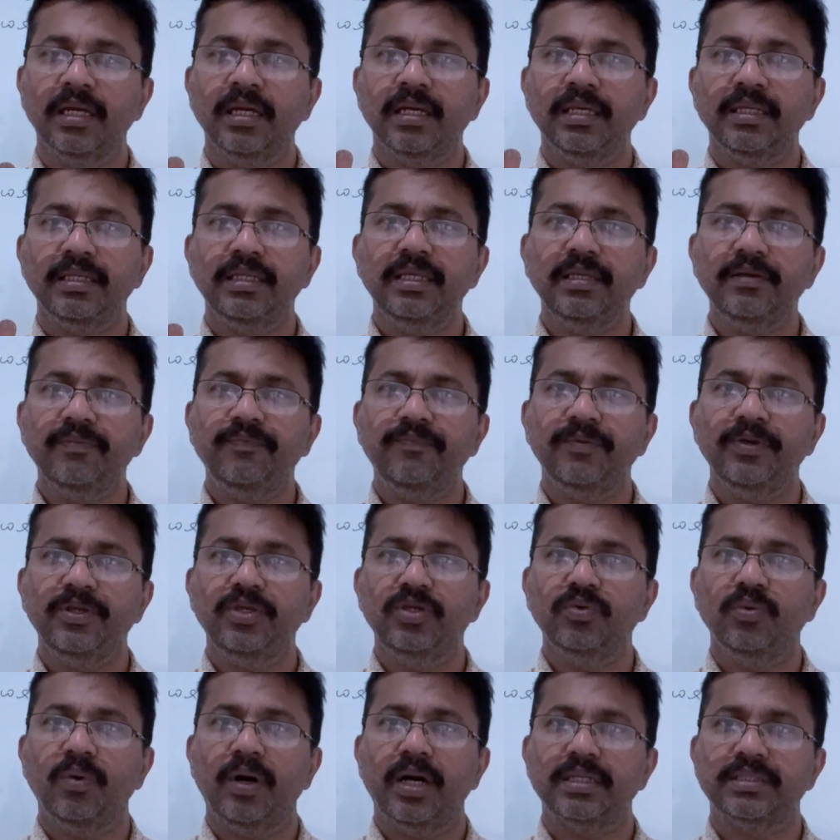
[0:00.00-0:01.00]
If
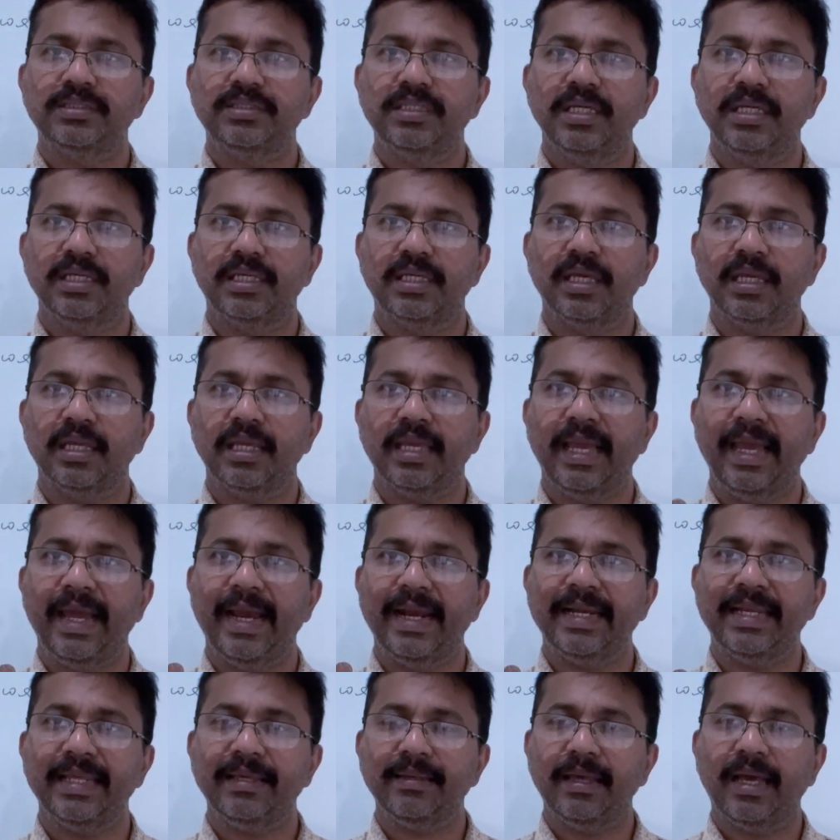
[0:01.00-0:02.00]
you are taking
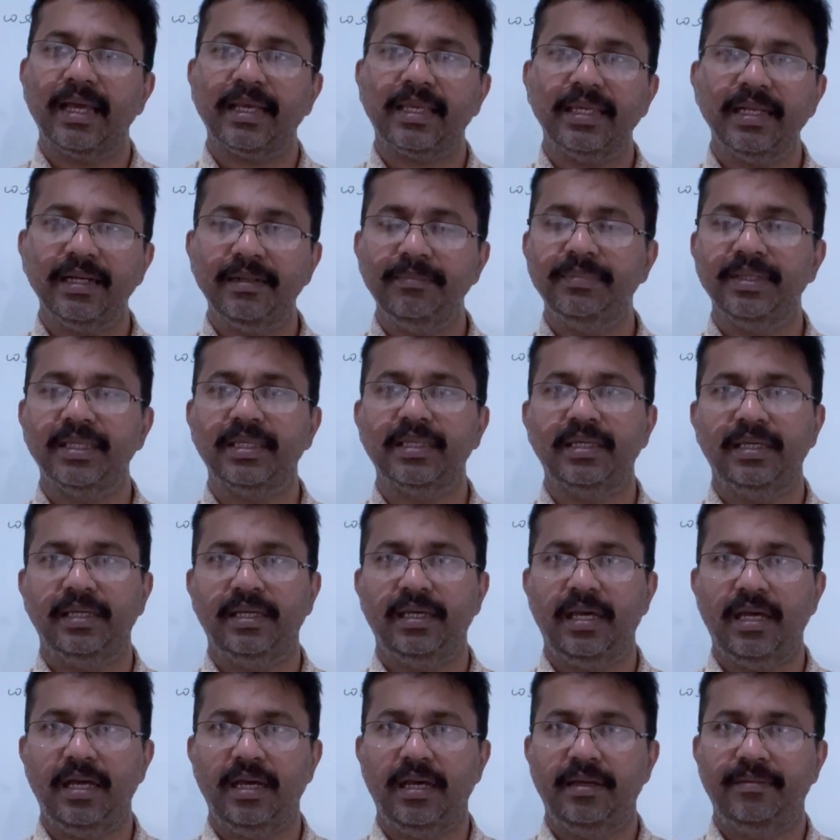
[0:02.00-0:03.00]
academic
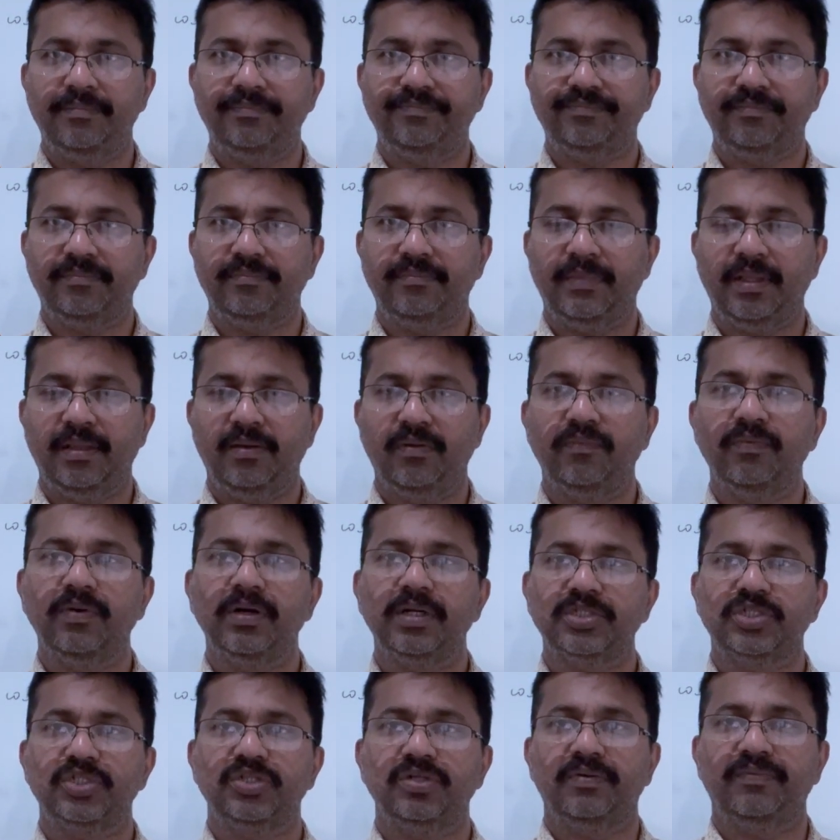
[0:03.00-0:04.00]

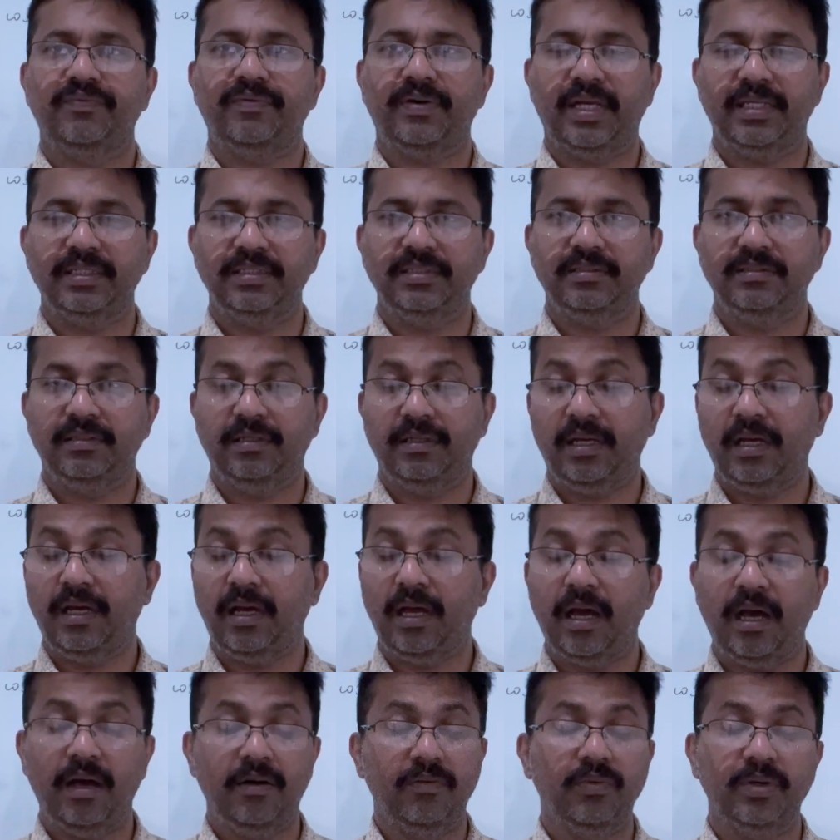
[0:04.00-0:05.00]
version of
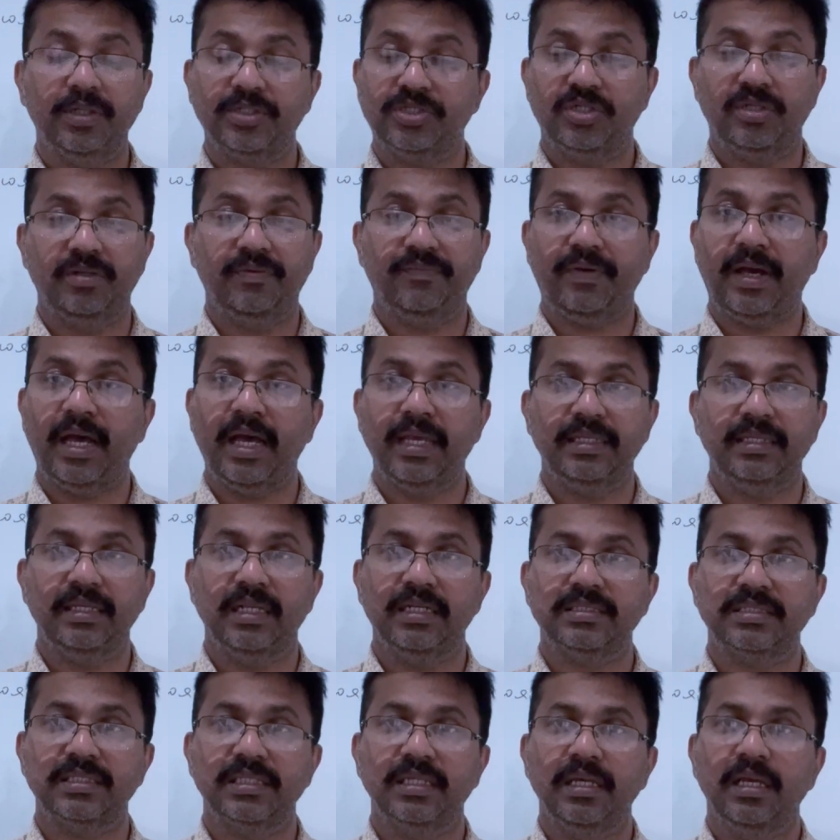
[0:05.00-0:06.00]

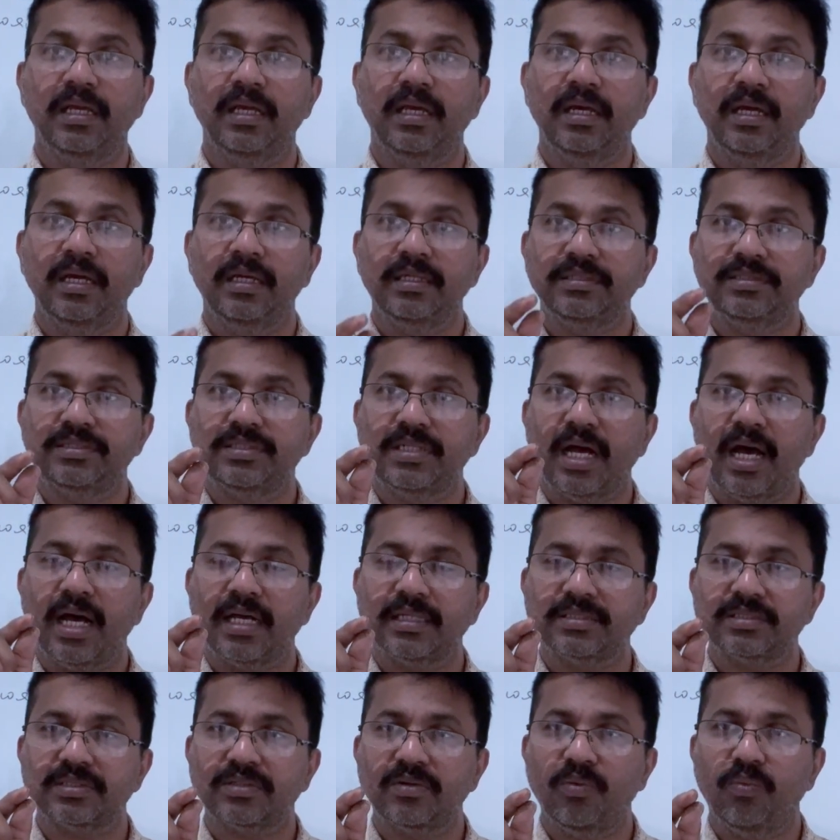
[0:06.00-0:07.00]
IELTS,
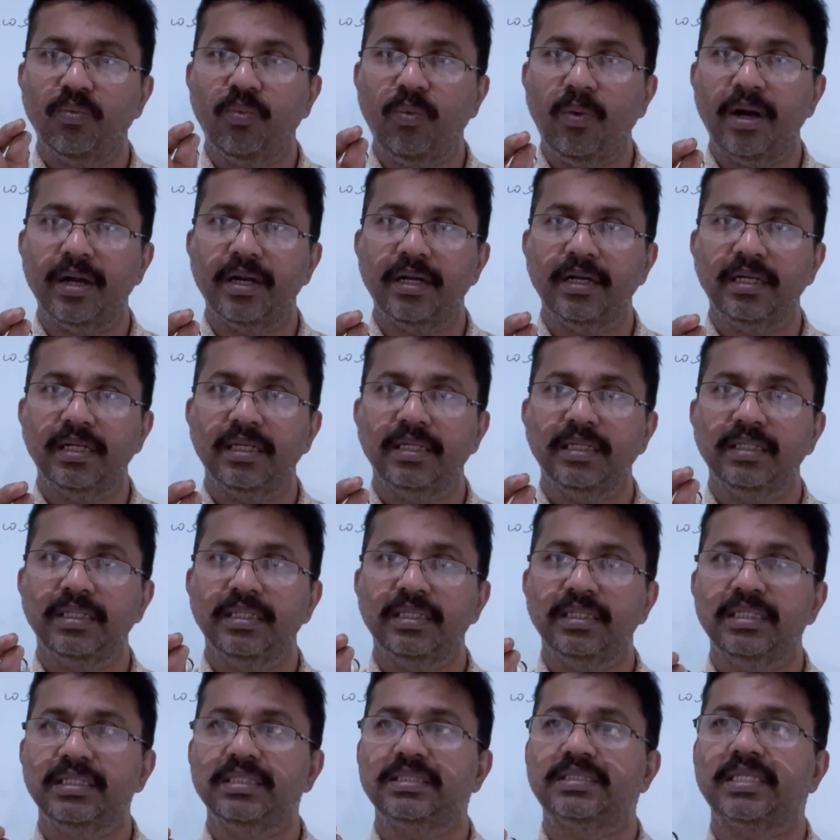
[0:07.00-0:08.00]
task 1
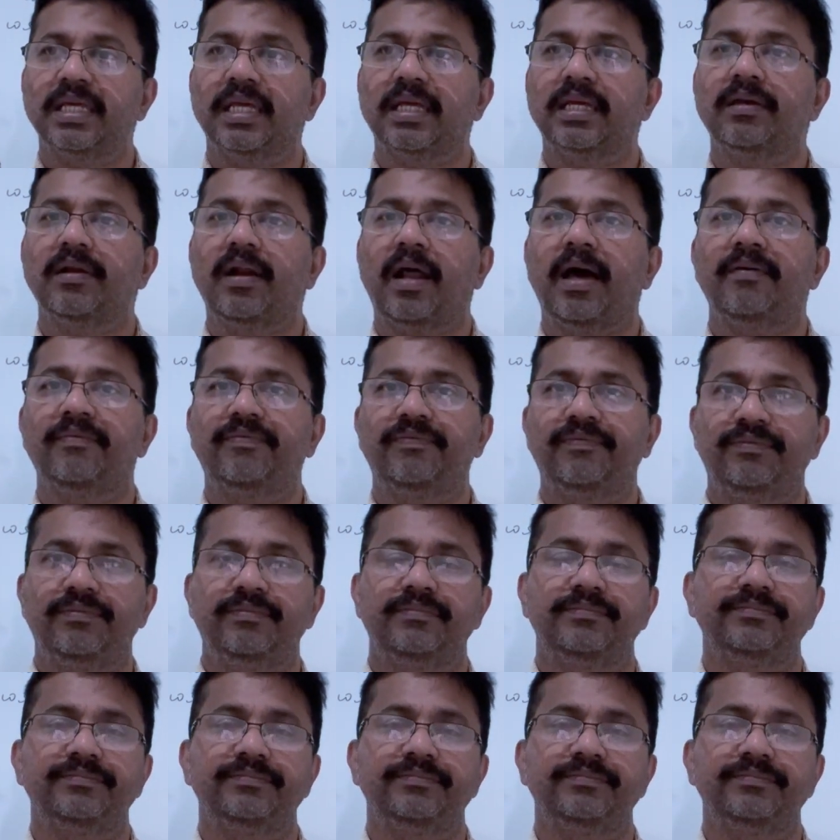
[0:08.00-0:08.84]
is a graph.